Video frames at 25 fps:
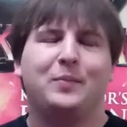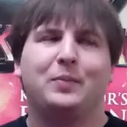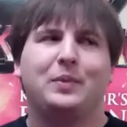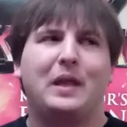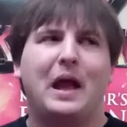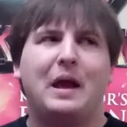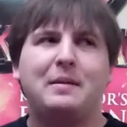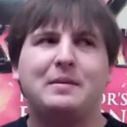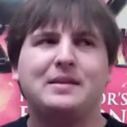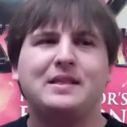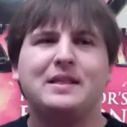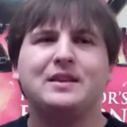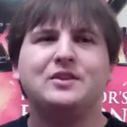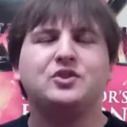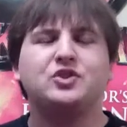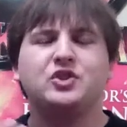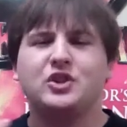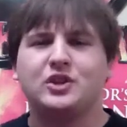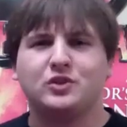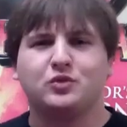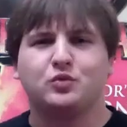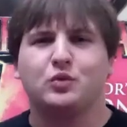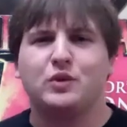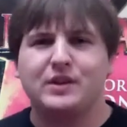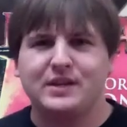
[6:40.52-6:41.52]
I mean, this is
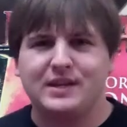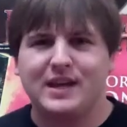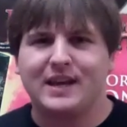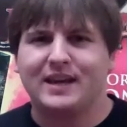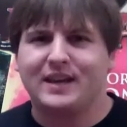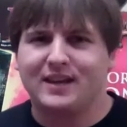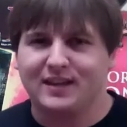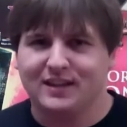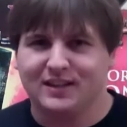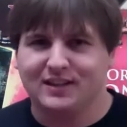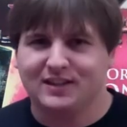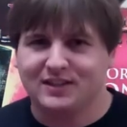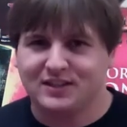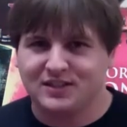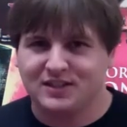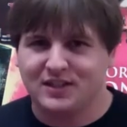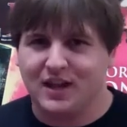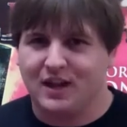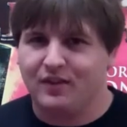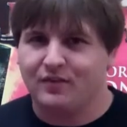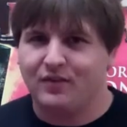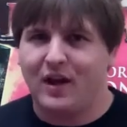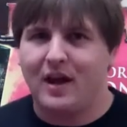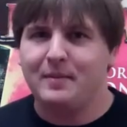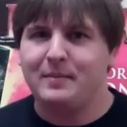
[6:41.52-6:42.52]
just ridiculous
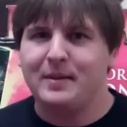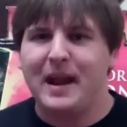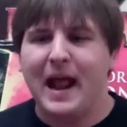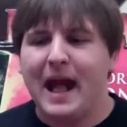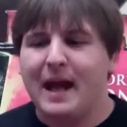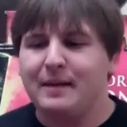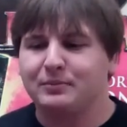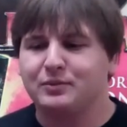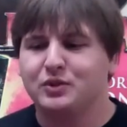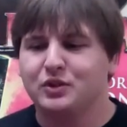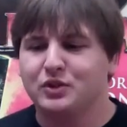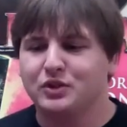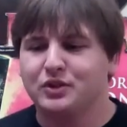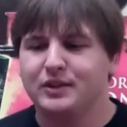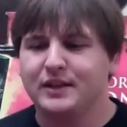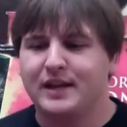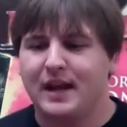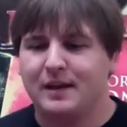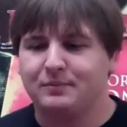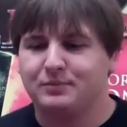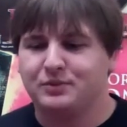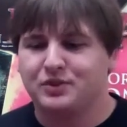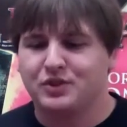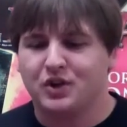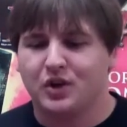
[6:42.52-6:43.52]
stuff. I mean, absolutely
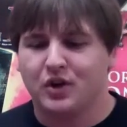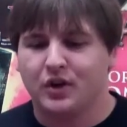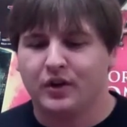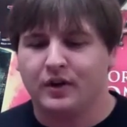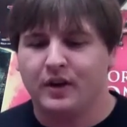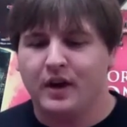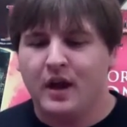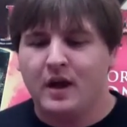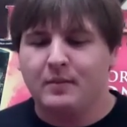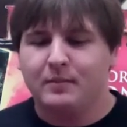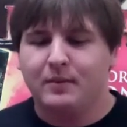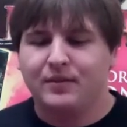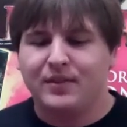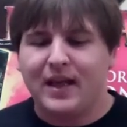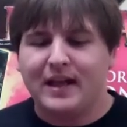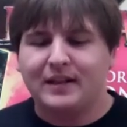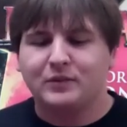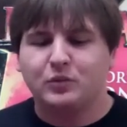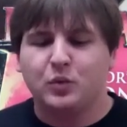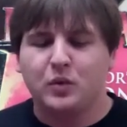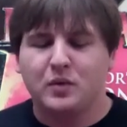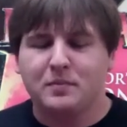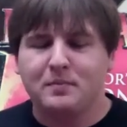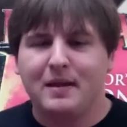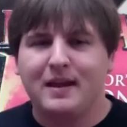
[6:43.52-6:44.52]
absurd. But
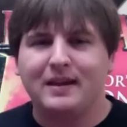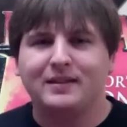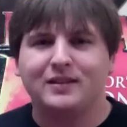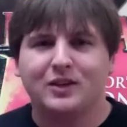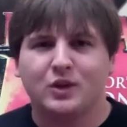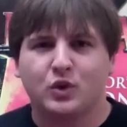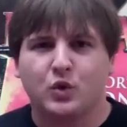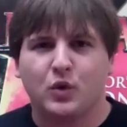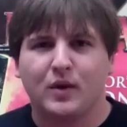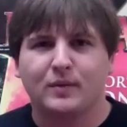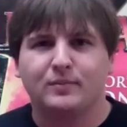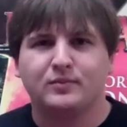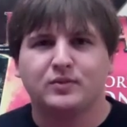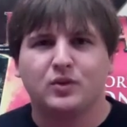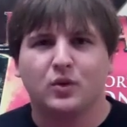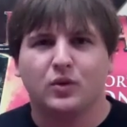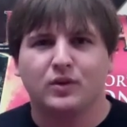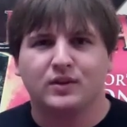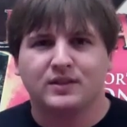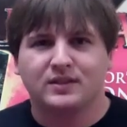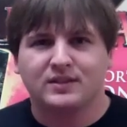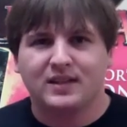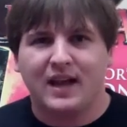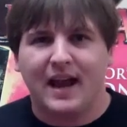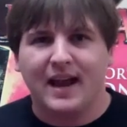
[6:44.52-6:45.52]
that's what made the crypt so
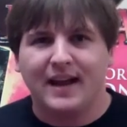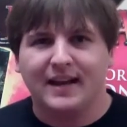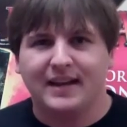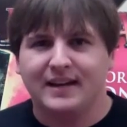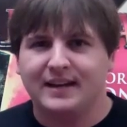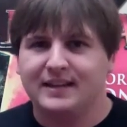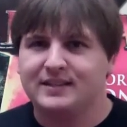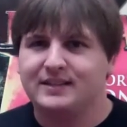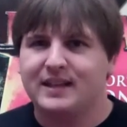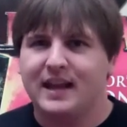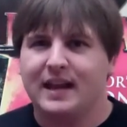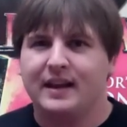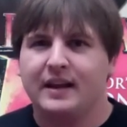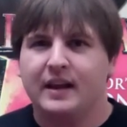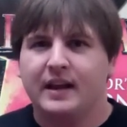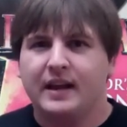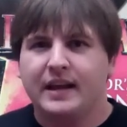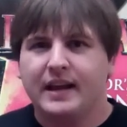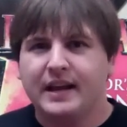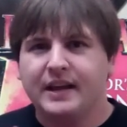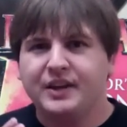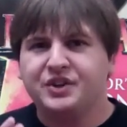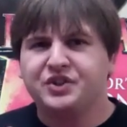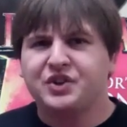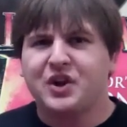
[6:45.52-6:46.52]
exciting, is that
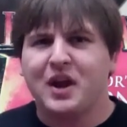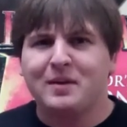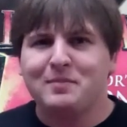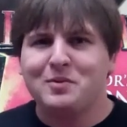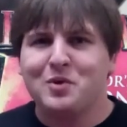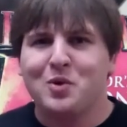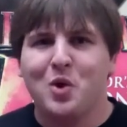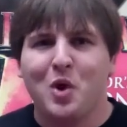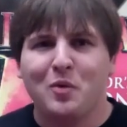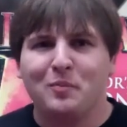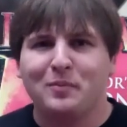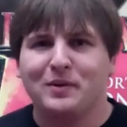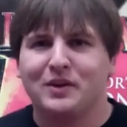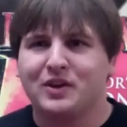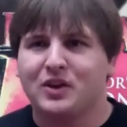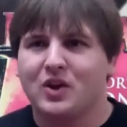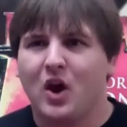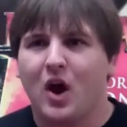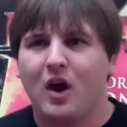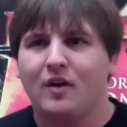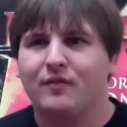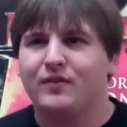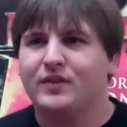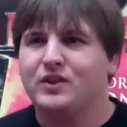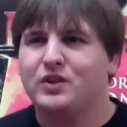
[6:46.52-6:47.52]
each time you opened a
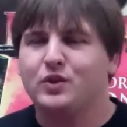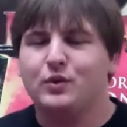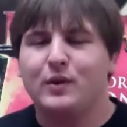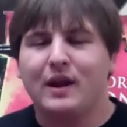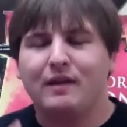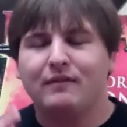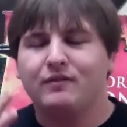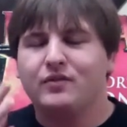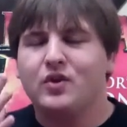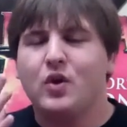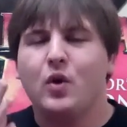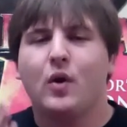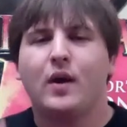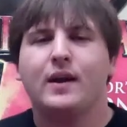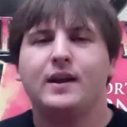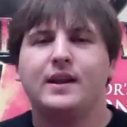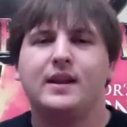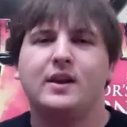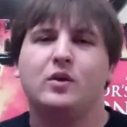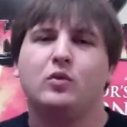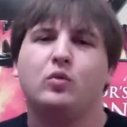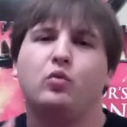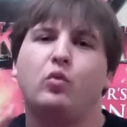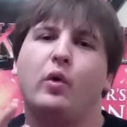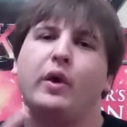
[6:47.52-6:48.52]
coffin, you'd have no
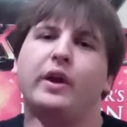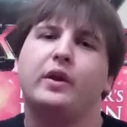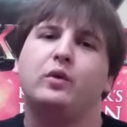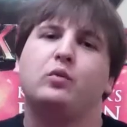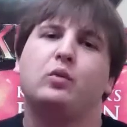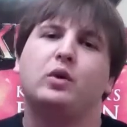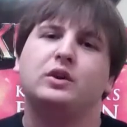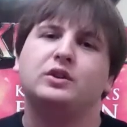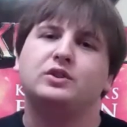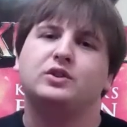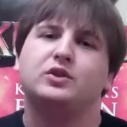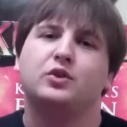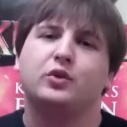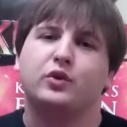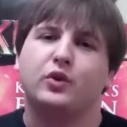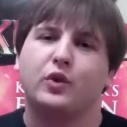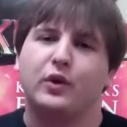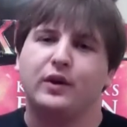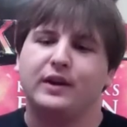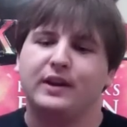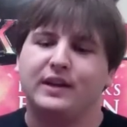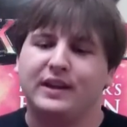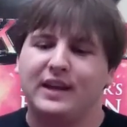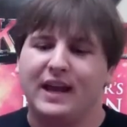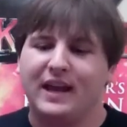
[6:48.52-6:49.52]
idea what it was you were
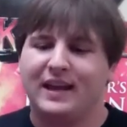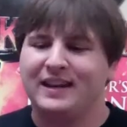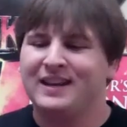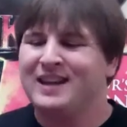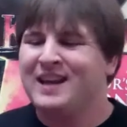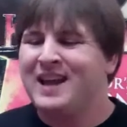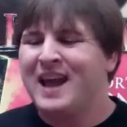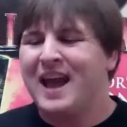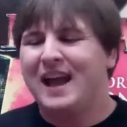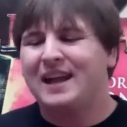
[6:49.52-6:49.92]
going to get.